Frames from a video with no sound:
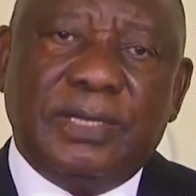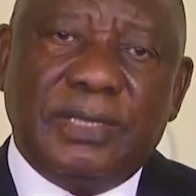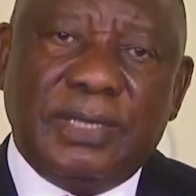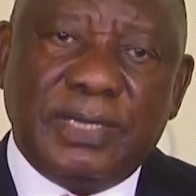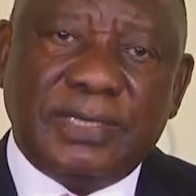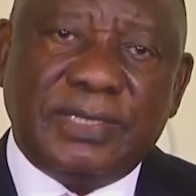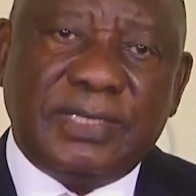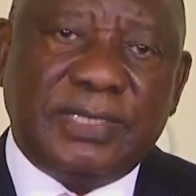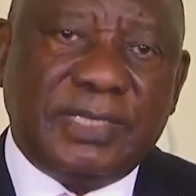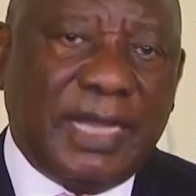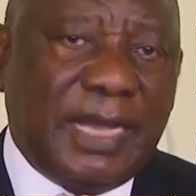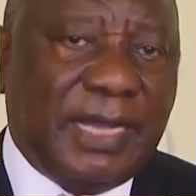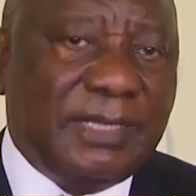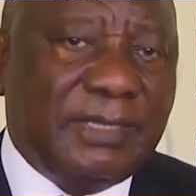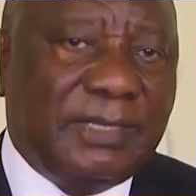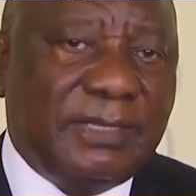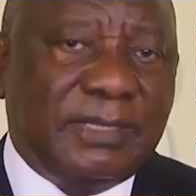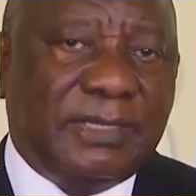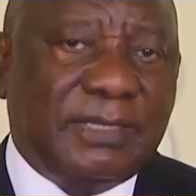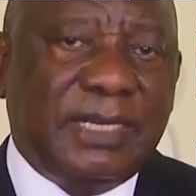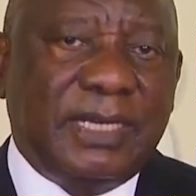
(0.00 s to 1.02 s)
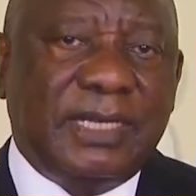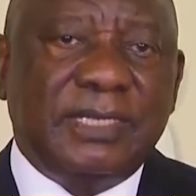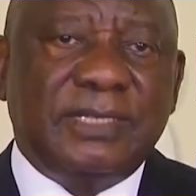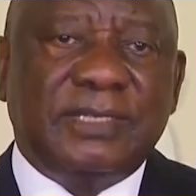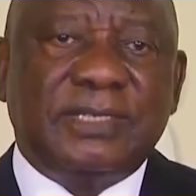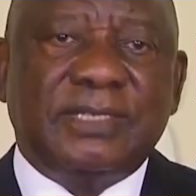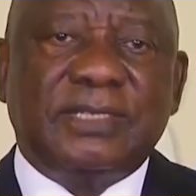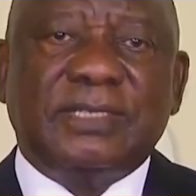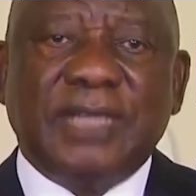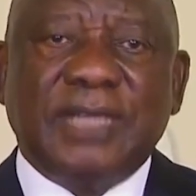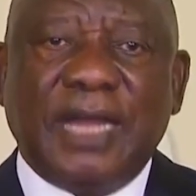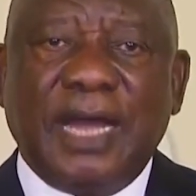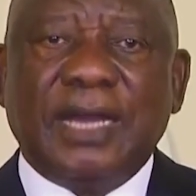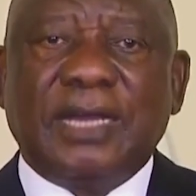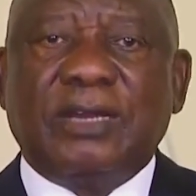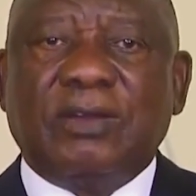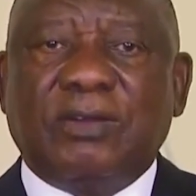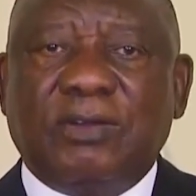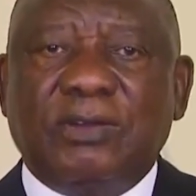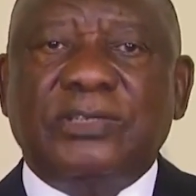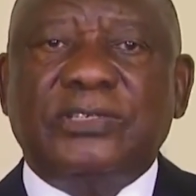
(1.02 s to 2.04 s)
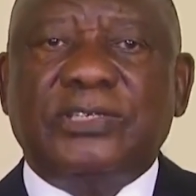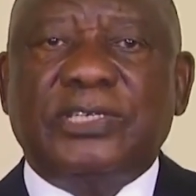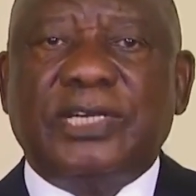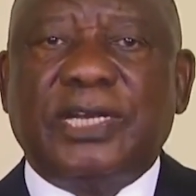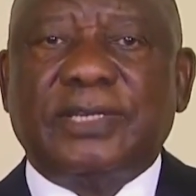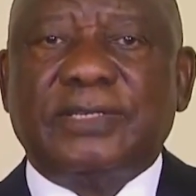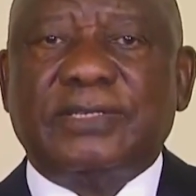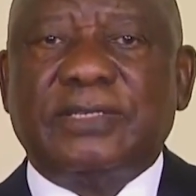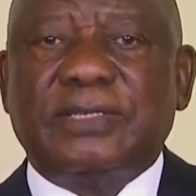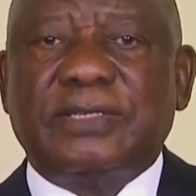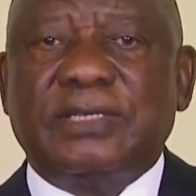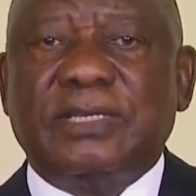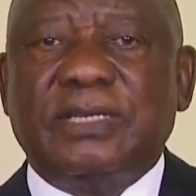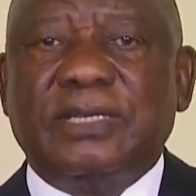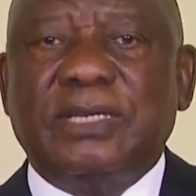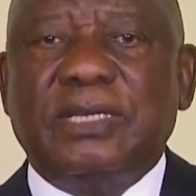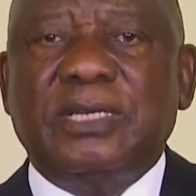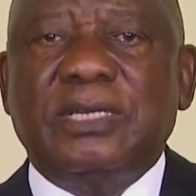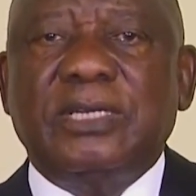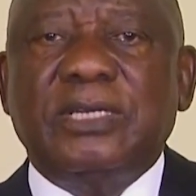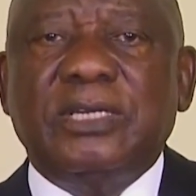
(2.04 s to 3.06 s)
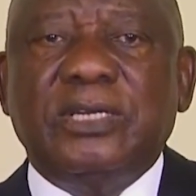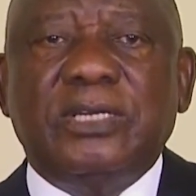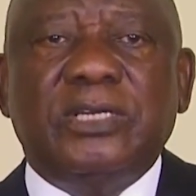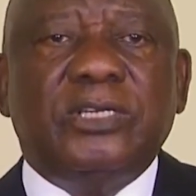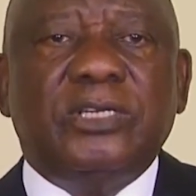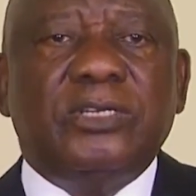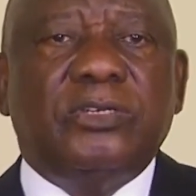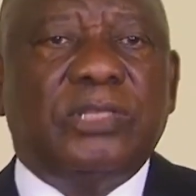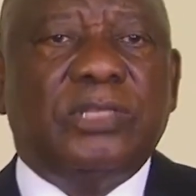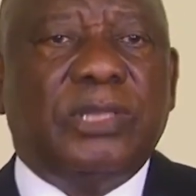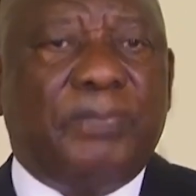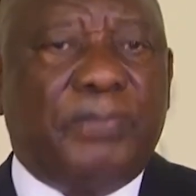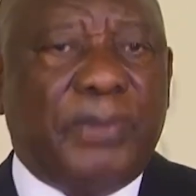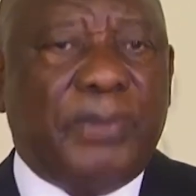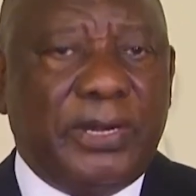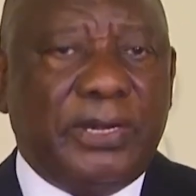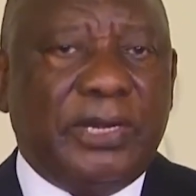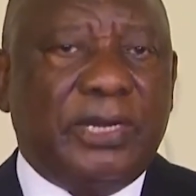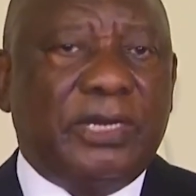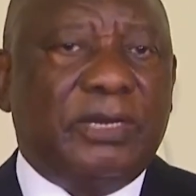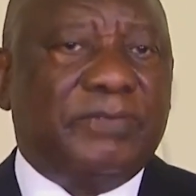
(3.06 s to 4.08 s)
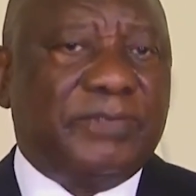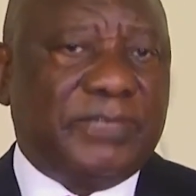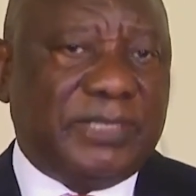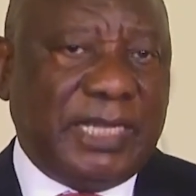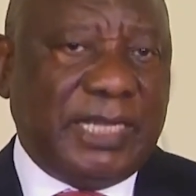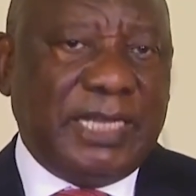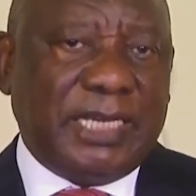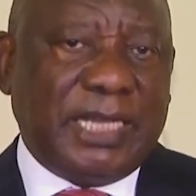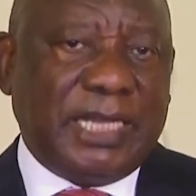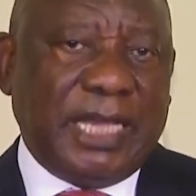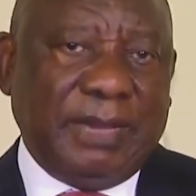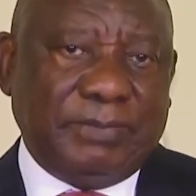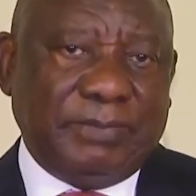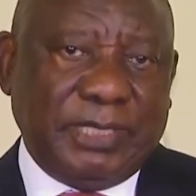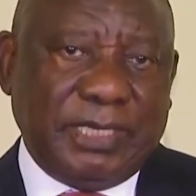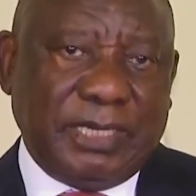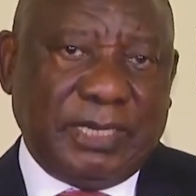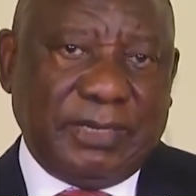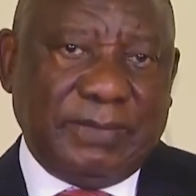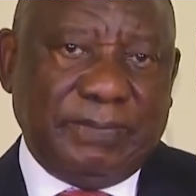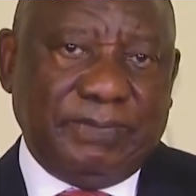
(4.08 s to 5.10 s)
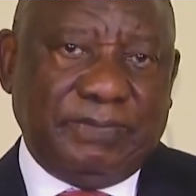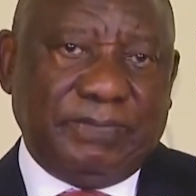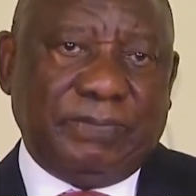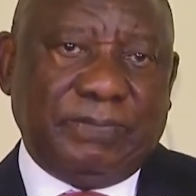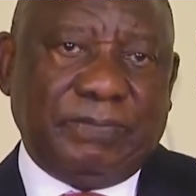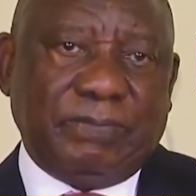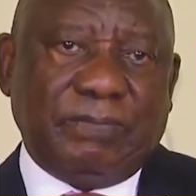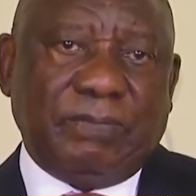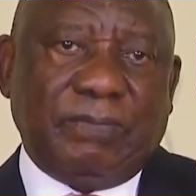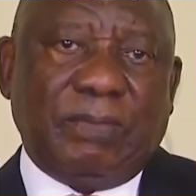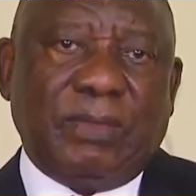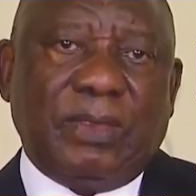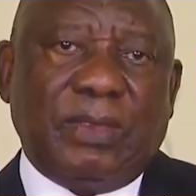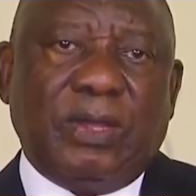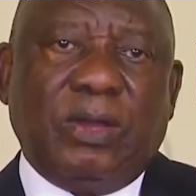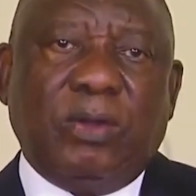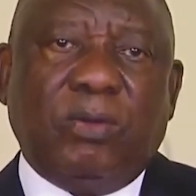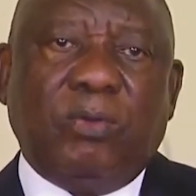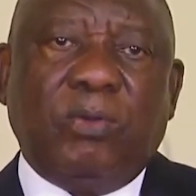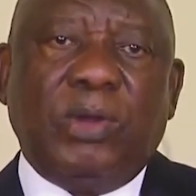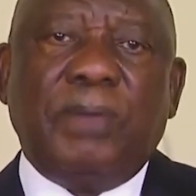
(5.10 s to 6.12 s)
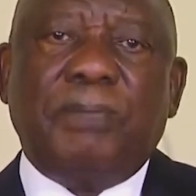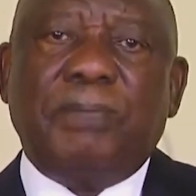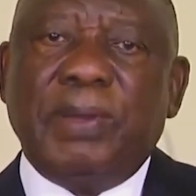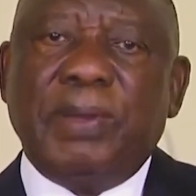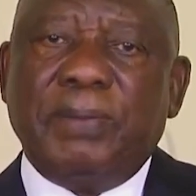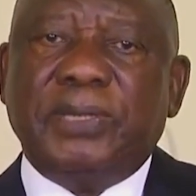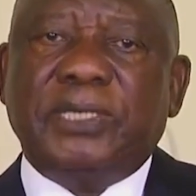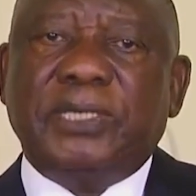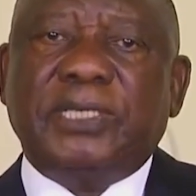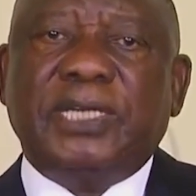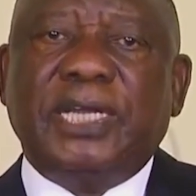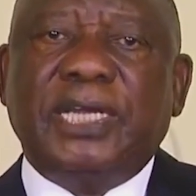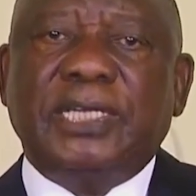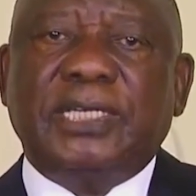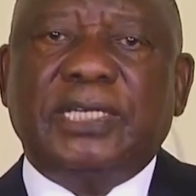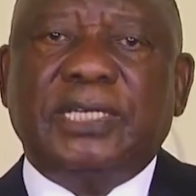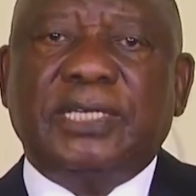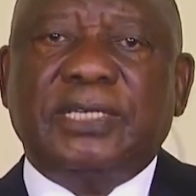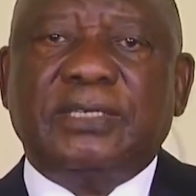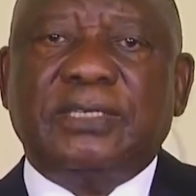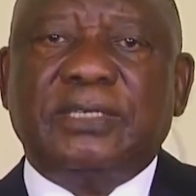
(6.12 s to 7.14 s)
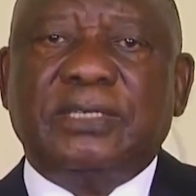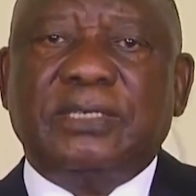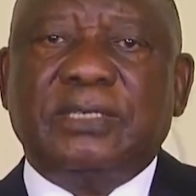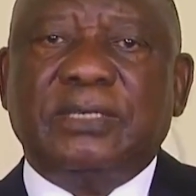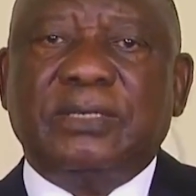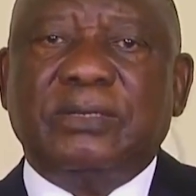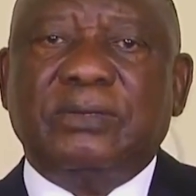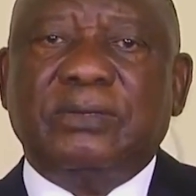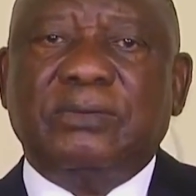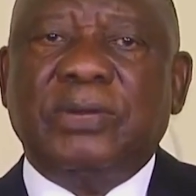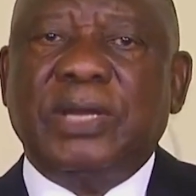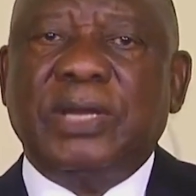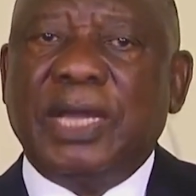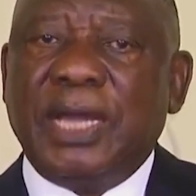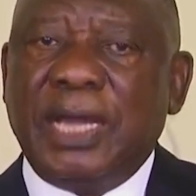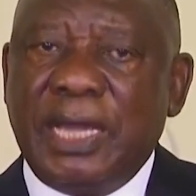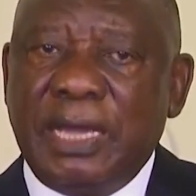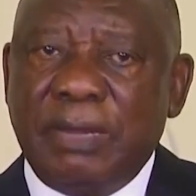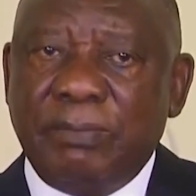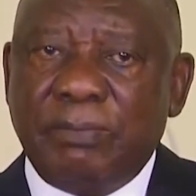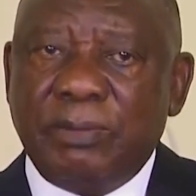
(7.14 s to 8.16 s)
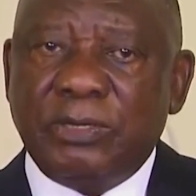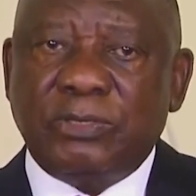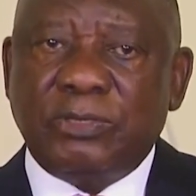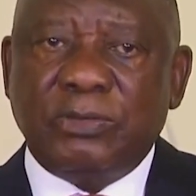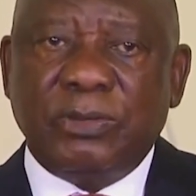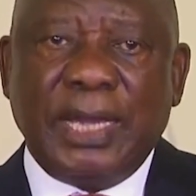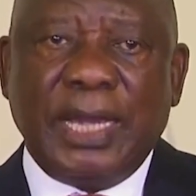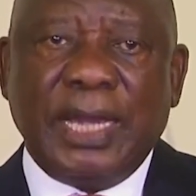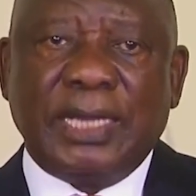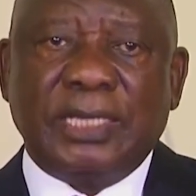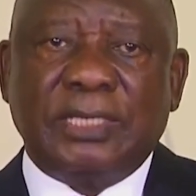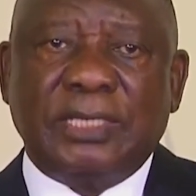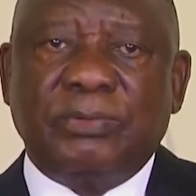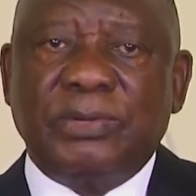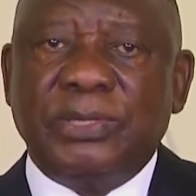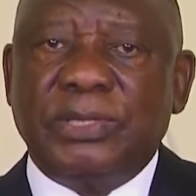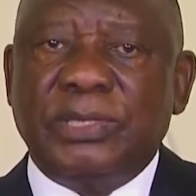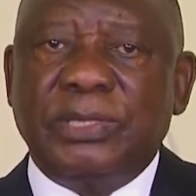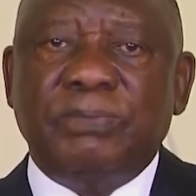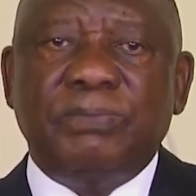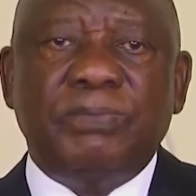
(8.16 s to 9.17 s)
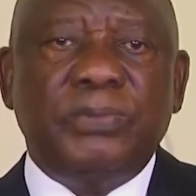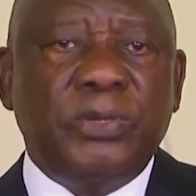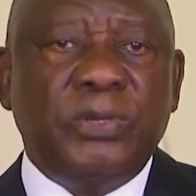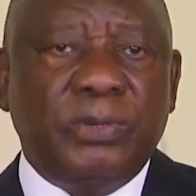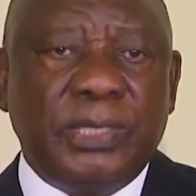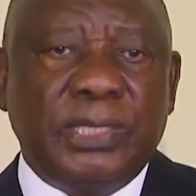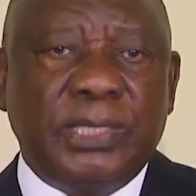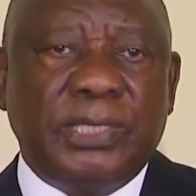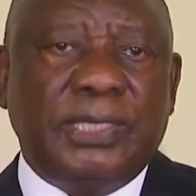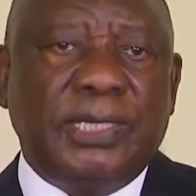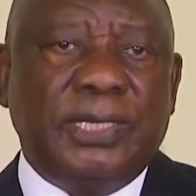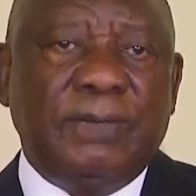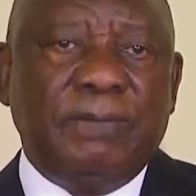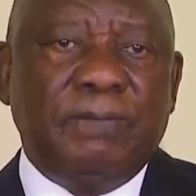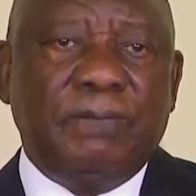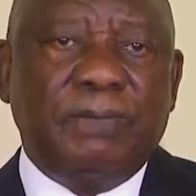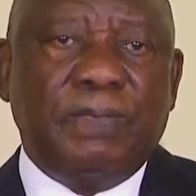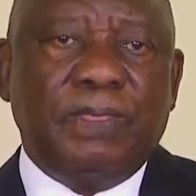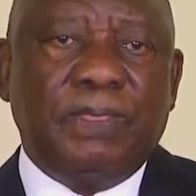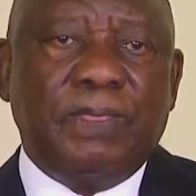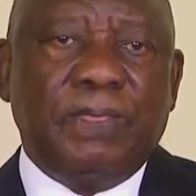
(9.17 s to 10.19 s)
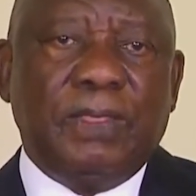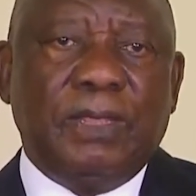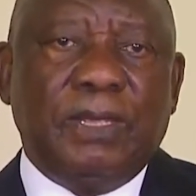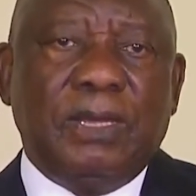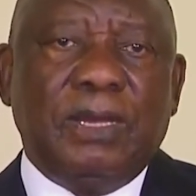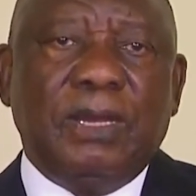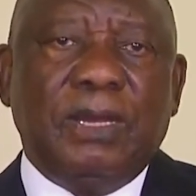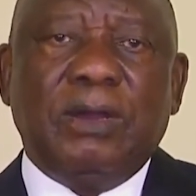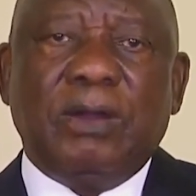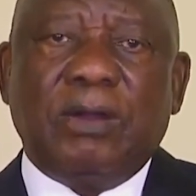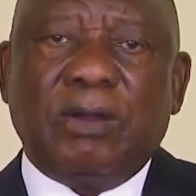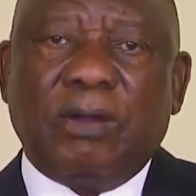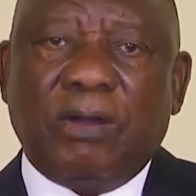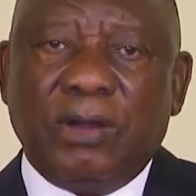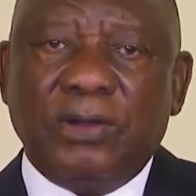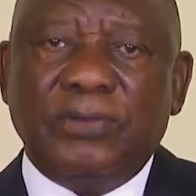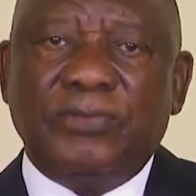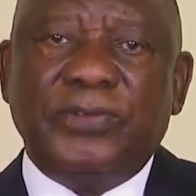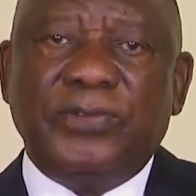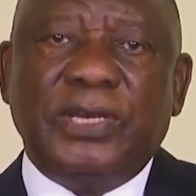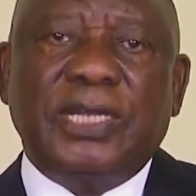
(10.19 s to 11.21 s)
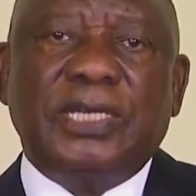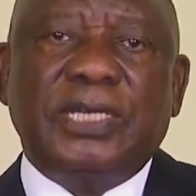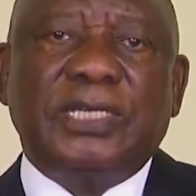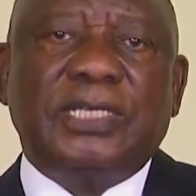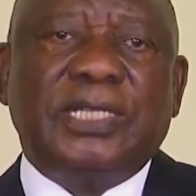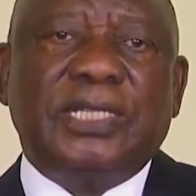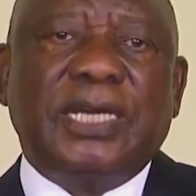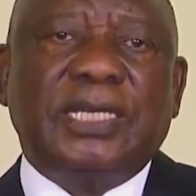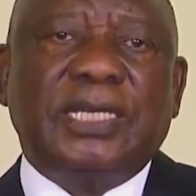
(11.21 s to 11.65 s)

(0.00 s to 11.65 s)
This stands in stark contrast to the period of state capture, where perpetrators were able to act with impunity confident